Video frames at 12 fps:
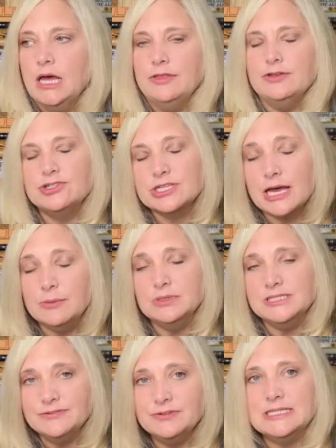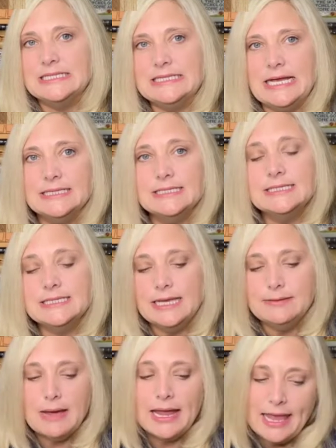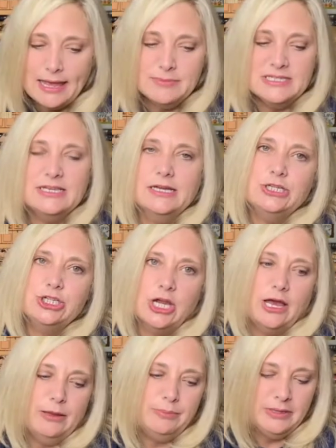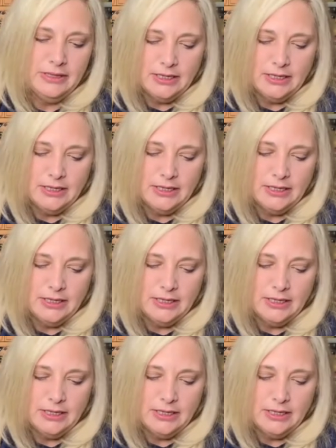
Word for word: uh, there's a couple different sets in my Amazon shop.